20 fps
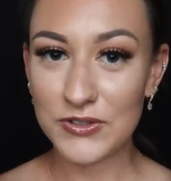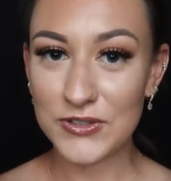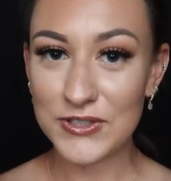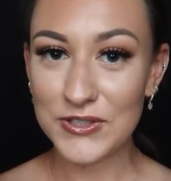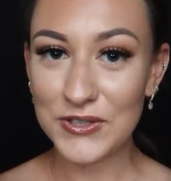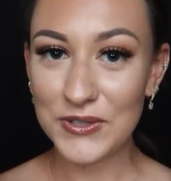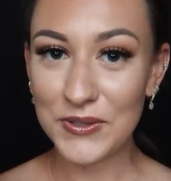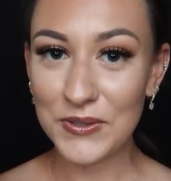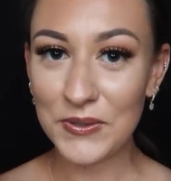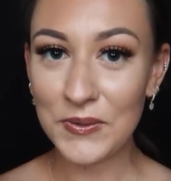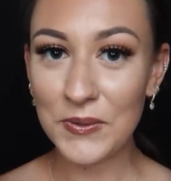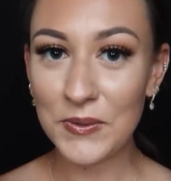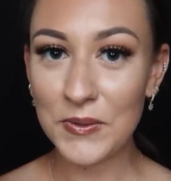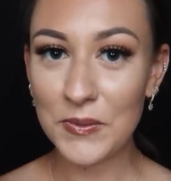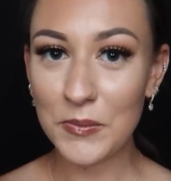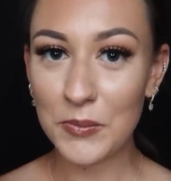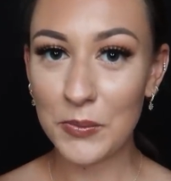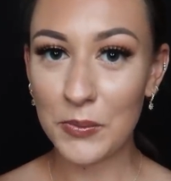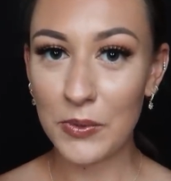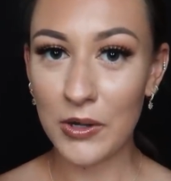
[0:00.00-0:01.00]
two
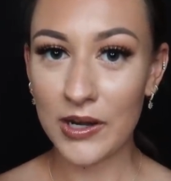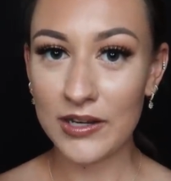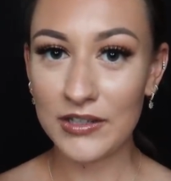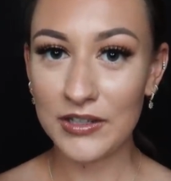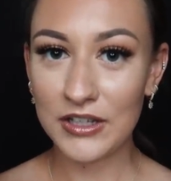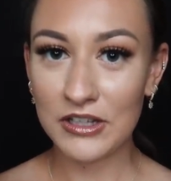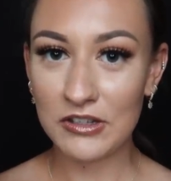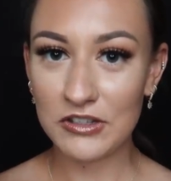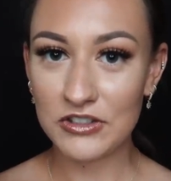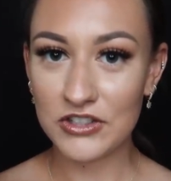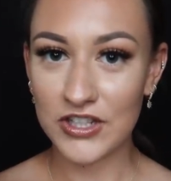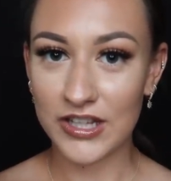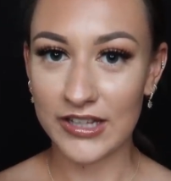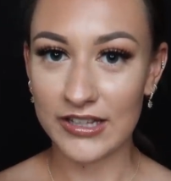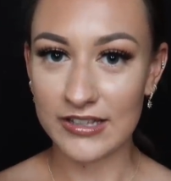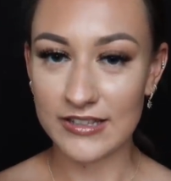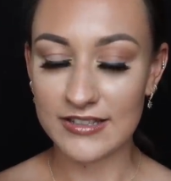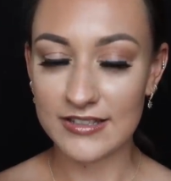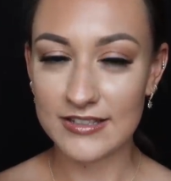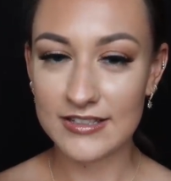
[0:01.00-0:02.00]
brand new
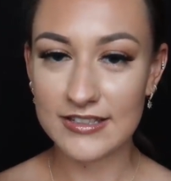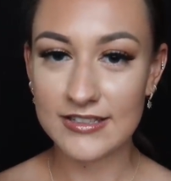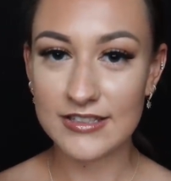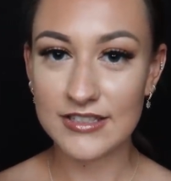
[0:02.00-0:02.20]
gins